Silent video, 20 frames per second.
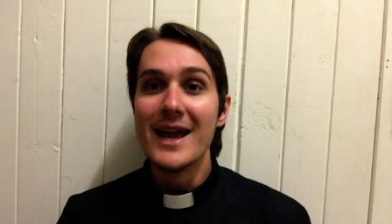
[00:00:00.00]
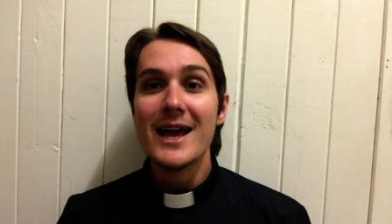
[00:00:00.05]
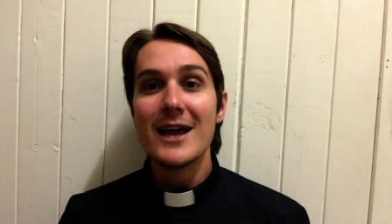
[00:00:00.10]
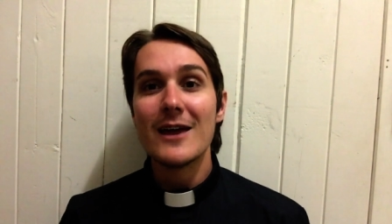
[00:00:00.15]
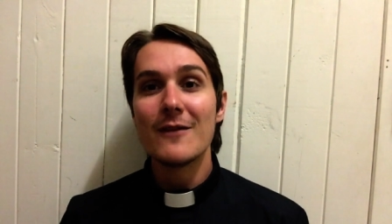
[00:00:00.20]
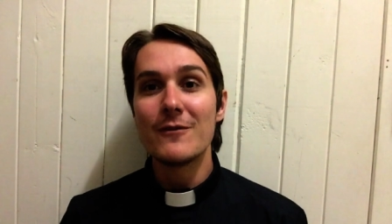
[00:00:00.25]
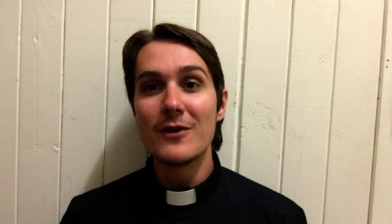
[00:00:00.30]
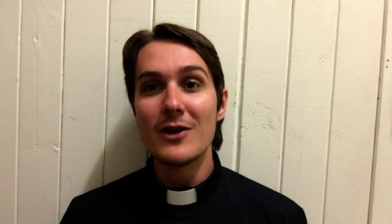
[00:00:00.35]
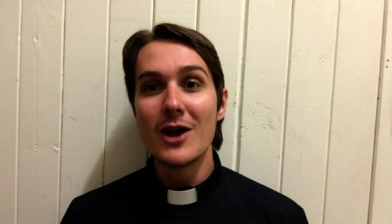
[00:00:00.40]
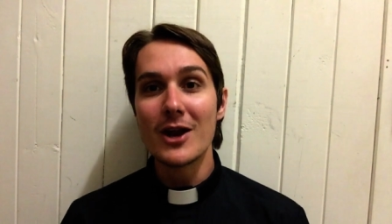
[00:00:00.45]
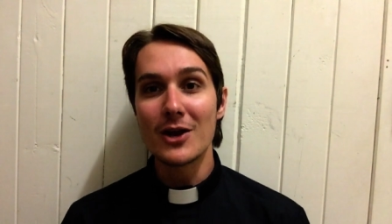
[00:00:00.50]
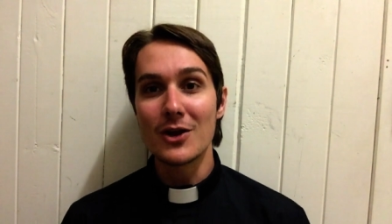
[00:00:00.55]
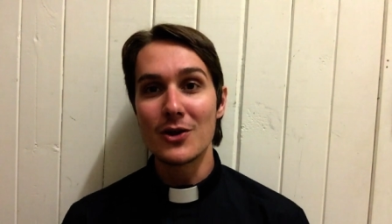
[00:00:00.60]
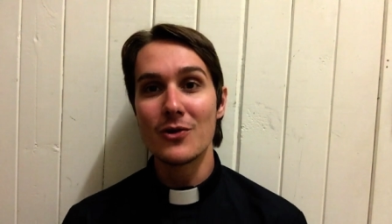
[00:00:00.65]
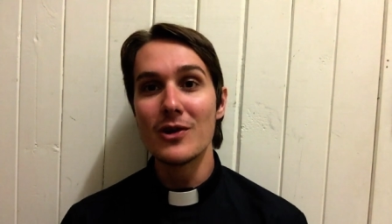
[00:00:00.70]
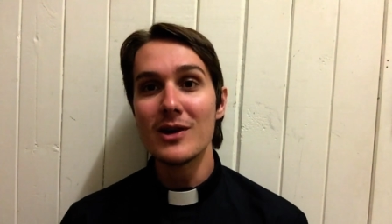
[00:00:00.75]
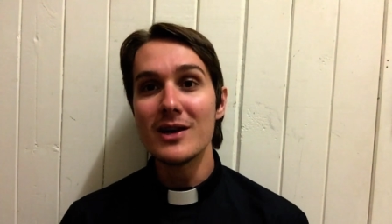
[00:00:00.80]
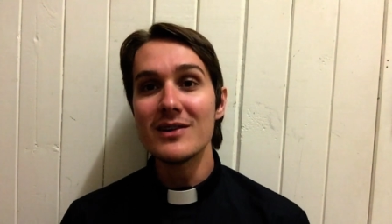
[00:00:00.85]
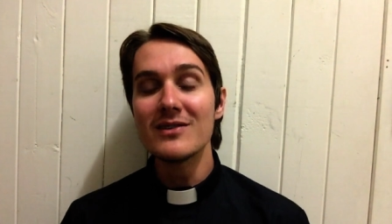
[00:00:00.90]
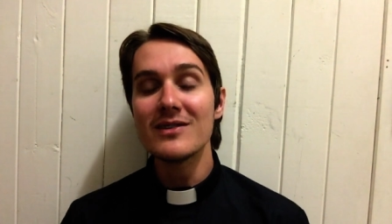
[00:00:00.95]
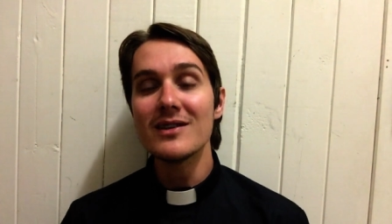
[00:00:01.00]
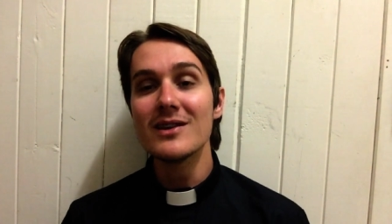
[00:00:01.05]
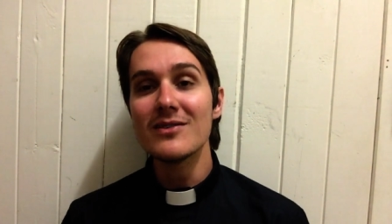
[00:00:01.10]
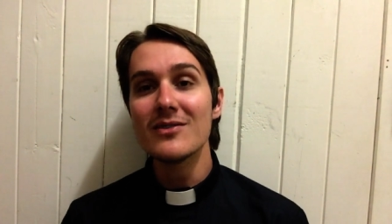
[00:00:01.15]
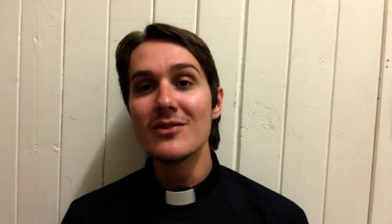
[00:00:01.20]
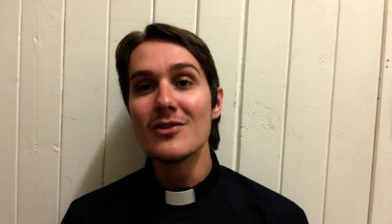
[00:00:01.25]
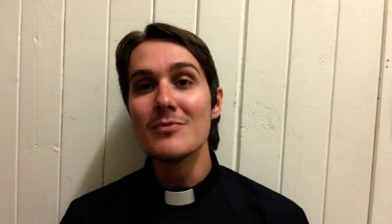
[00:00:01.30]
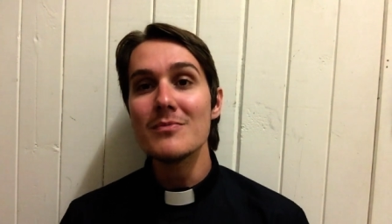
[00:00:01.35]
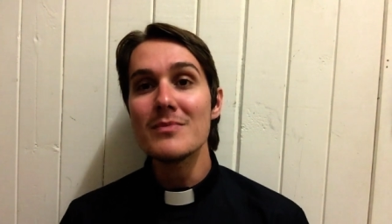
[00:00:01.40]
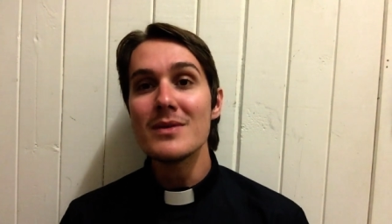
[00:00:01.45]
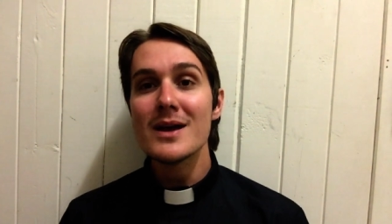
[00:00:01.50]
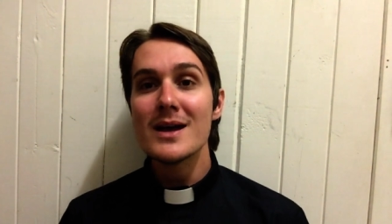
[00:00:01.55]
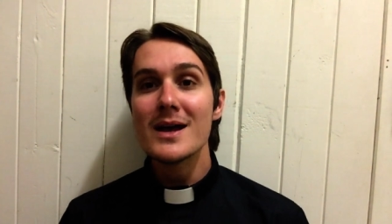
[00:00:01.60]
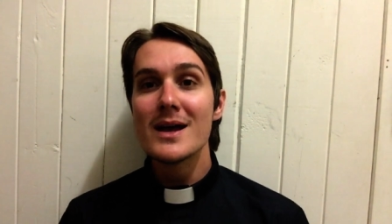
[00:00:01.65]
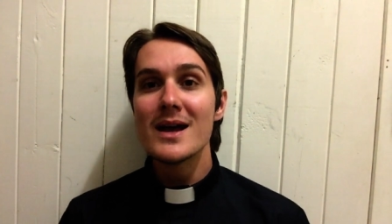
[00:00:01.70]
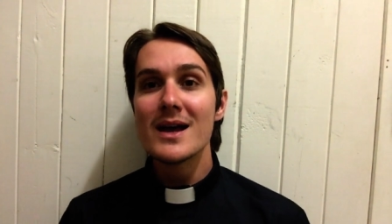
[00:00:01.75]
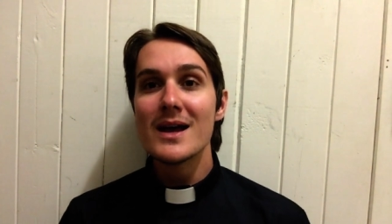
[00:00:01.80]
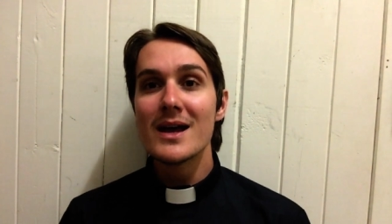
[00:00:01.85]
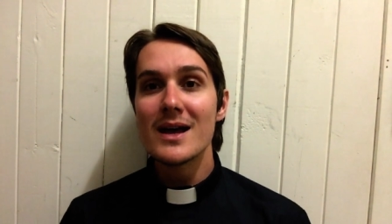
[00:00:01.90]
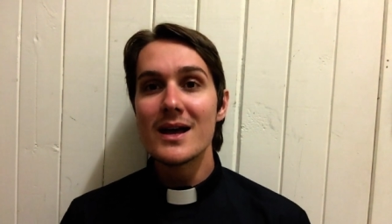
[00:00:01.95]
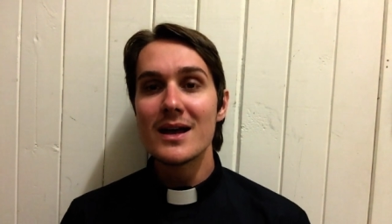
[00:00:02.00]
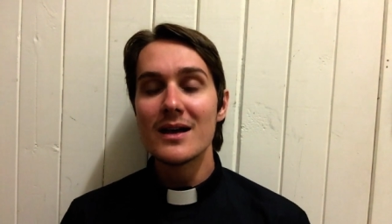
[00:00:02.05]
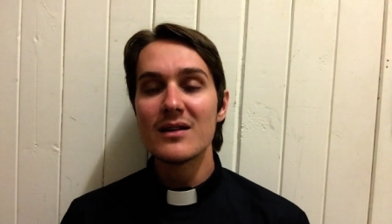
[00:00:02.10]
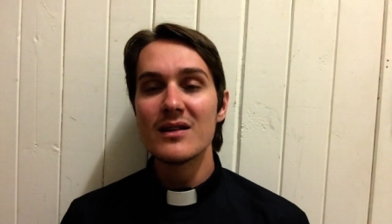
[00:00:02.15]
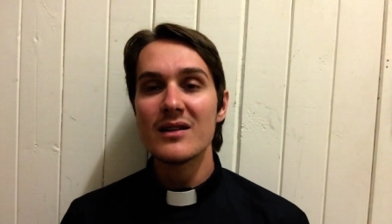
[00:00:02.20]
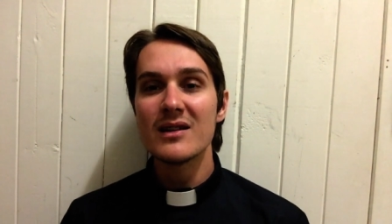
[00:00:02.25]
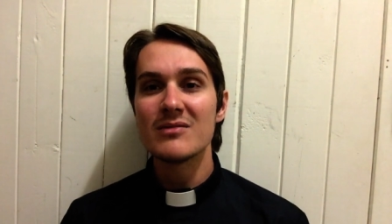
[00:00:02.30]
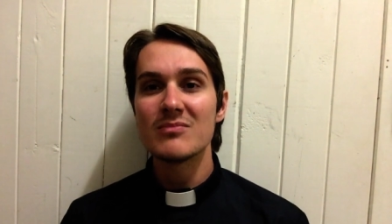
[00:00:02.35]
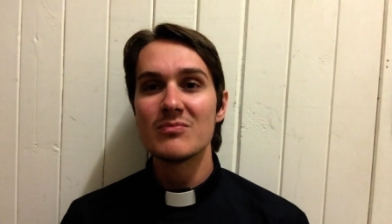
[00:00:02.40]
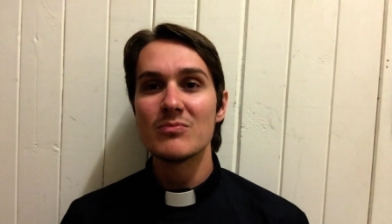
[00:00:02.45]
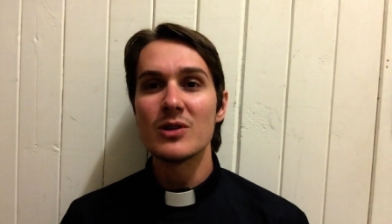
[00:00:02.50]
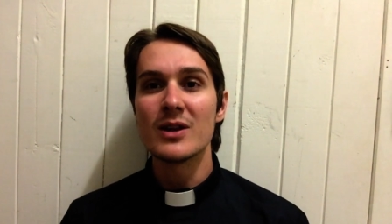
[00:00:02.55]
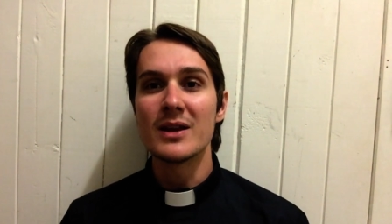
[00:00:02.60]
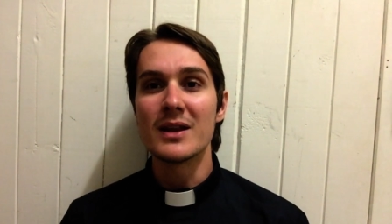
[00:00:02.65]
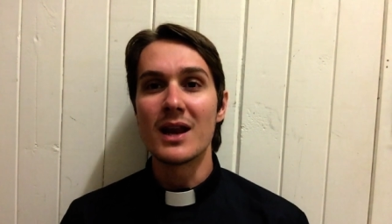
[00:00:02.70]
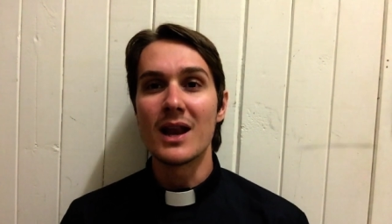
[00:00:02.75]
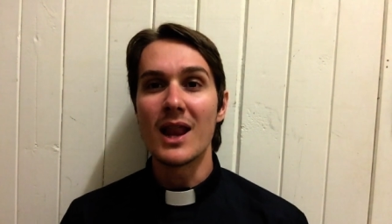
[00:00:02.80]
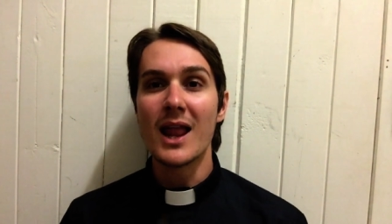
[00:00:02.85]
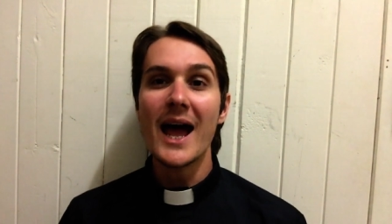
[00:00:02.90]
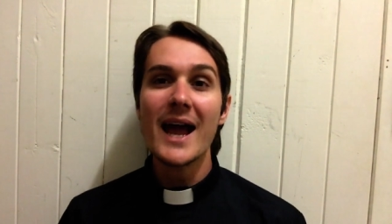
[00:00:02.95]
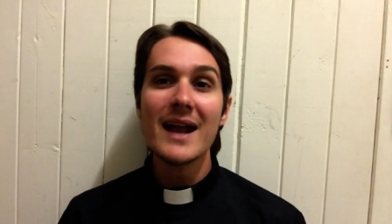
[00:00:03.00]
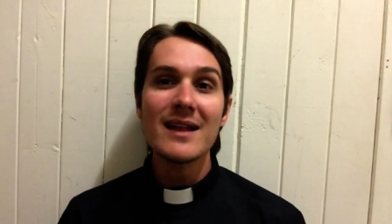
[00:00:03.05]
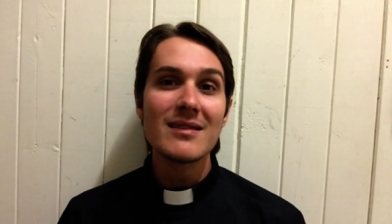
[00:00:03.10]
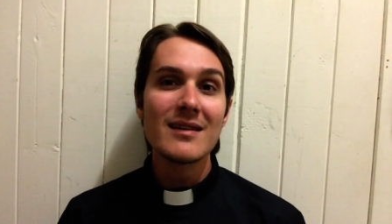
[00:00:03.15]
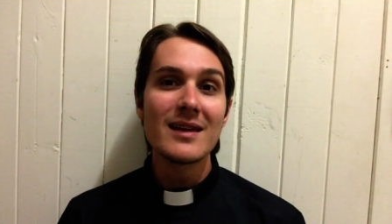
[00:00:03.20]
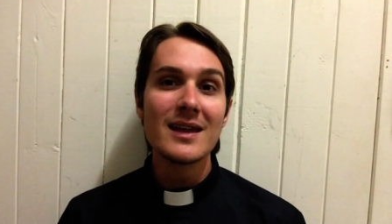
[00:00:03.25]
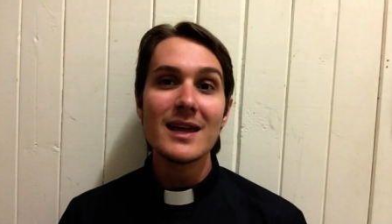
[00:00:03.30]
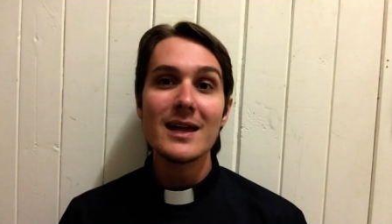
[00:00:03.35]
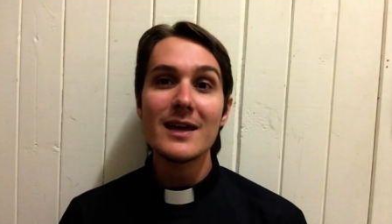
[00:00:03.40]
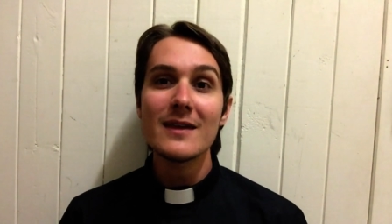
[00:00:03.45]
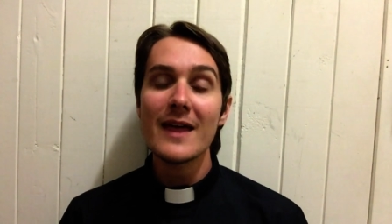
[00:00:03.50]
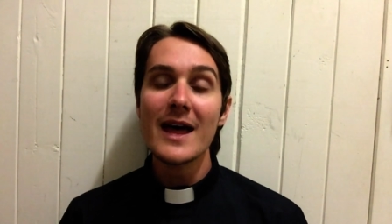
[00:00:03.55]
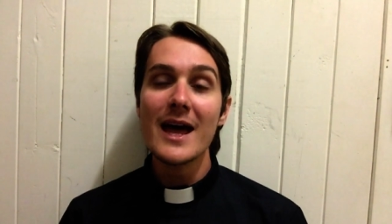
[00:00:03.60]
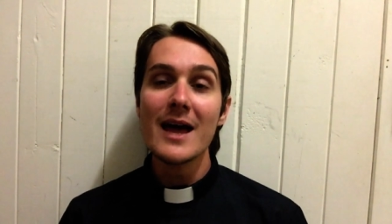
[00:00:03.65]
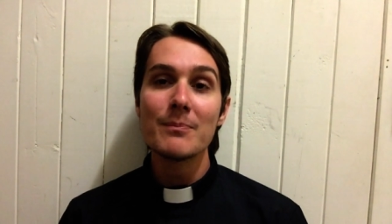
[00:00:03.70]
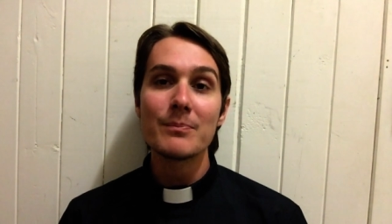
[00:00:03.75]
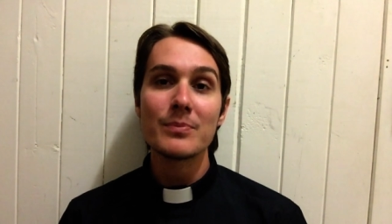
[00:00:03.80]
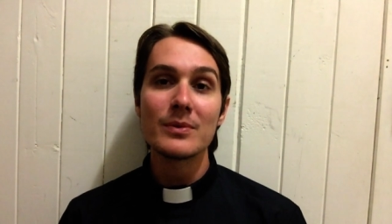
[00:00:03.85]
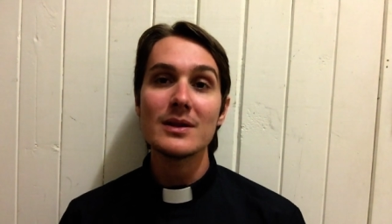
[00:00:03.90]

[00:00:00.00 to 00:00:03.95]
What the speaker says: If you've got a criticism, I wouldn't like to hear that,